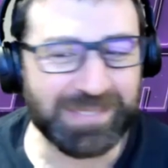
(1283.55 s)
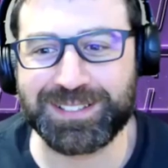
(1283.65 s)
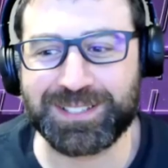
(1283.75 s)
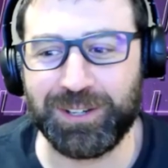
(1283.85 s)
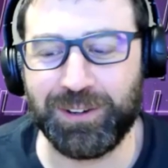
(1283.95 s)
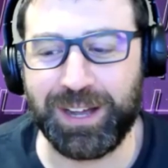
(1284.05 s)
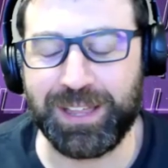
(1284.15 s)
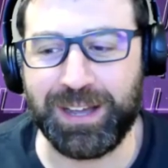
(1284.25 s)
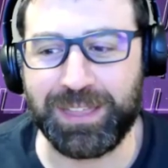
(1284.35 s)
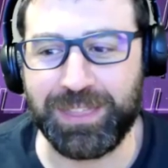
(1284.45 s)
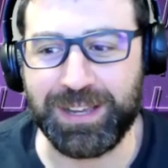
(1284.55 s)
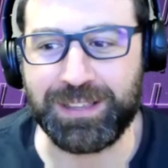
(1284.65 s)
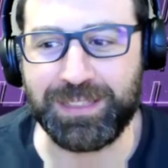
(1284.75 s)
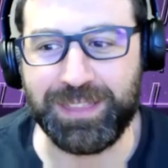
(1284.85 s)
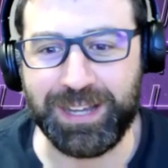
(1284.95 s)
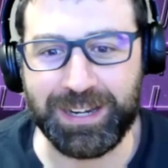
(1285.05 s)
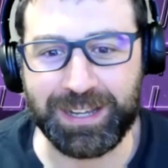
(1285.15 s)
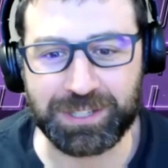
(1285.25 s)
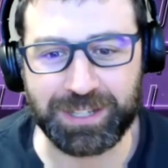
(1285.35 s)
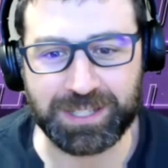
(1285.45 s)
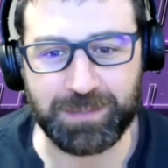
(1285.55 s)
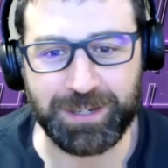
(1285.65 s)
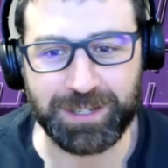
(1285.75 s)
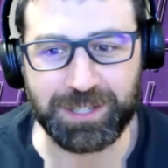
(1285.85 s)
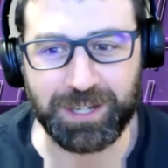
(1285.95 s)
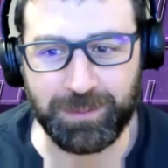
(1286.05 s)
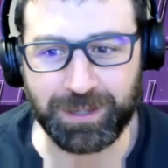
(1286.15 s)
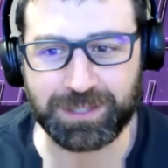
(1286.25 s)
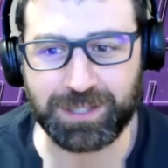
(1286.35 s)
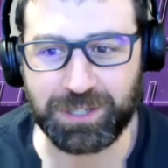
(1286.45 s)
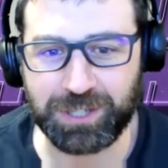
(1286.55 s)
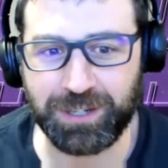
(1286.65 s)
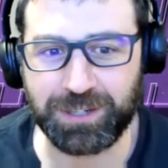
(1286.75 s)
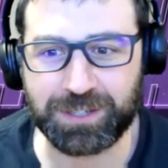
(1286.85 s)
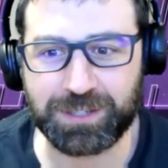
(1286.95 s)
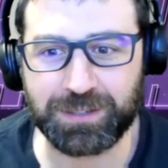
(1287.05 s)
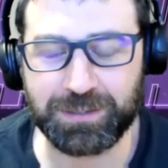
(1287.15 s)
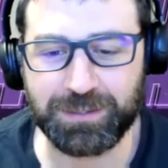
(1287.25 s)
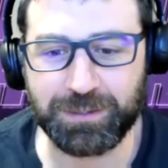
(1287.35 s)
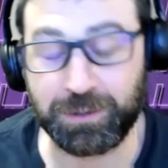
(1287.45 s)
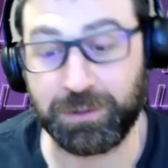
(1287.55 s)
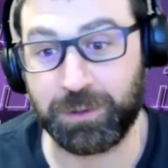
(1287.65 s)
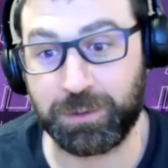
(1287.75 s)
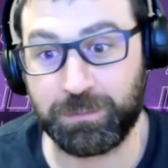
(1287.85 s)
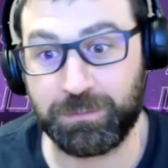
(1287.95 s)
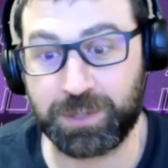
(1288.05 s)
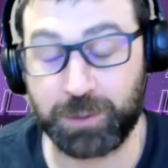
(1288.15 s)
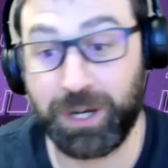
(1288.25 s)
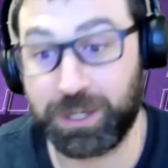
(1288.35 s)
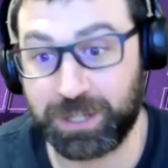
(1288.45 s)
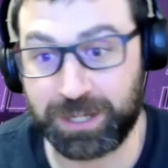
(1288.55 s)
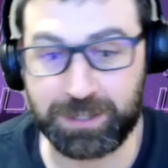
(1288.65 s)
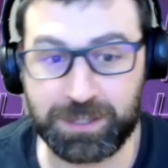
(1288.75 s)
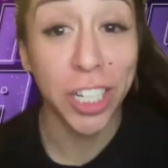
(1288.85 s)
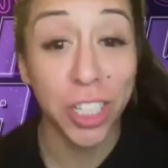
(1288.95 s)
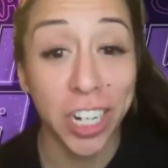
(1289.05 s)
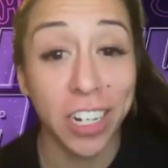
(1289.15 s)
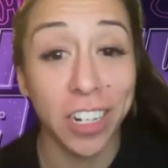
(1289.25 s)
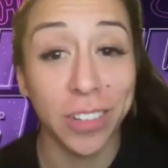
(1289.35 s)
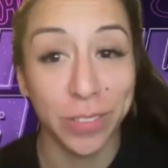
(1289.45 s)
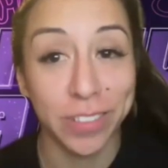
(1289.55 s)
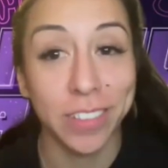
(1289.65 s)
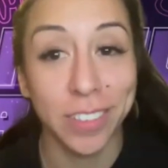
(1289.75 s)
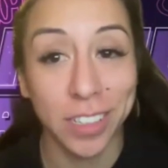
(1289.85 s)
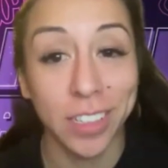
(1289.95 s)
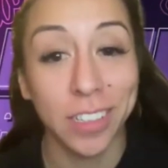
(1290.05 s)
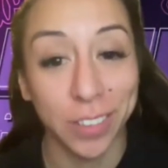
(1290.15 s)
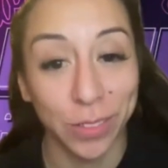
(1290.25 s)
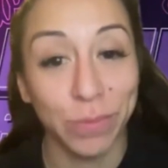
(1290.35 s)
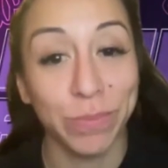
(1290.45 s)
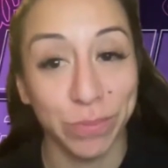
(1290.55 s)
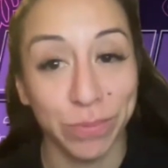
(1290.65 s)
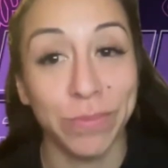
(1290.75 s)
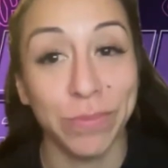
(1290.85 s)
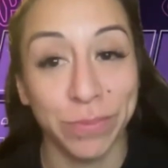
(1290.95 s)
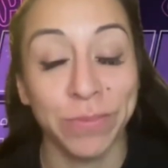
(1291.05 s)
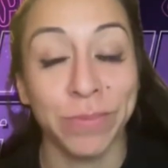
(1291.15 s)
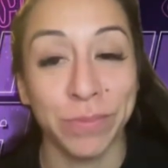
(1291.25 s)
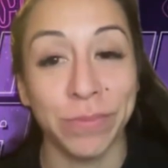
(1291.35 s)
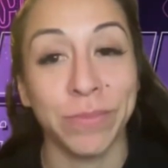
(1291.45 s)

So I think that actually has to be initiated by the state chairs or Siraj at this point. Yeah, state chair. But